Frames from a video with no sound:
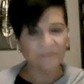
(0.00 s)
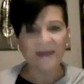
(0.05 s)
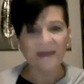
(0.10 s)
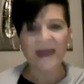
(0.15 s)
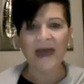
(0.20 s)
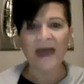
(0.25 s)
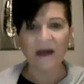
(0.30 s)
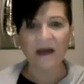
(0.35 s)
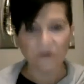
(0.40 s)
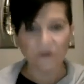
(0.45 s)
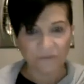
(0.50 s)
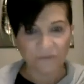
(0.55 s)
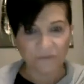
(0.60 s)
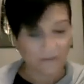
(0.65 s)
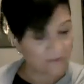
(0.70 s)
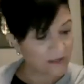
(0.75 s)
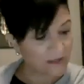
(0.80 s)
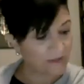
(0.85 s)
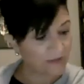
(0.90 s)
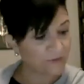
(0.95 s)
health on
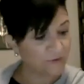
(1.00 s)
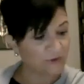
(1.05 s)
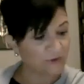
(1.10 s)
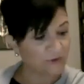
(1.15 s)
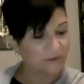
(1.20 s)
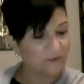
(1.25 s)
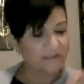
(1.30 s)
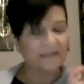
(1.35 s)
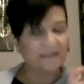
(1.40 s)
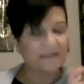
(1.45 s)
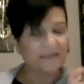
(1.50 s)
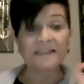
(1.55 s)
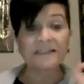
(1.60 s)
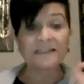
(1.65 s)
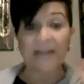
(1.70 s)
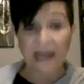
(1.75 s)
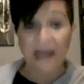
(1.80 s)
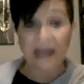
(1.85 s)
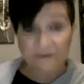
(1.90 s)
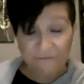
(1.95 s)
the other,
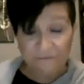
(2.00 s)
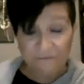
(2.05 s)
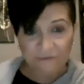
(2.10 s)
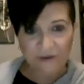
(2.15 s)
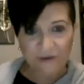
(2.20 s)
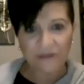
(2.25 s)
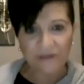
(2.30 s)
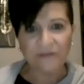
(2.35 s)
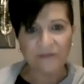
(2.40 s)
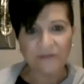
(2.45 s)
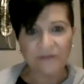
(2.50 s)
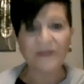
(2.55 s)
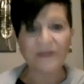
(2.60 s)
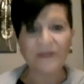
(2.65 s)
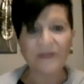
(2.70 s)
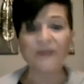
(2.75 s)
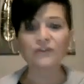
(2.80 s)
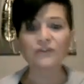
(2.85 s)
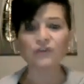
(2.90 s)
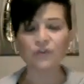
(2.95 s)
life,
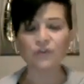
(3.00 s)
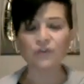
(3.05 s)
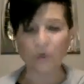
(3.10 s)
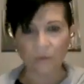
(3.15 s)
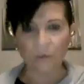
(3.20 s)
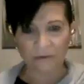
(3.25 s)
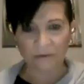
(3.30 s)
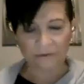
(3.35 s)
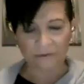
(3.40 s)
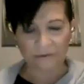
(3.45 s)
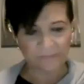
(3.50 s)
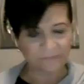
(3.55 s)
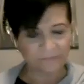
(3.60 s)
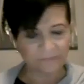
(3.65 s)
and soul.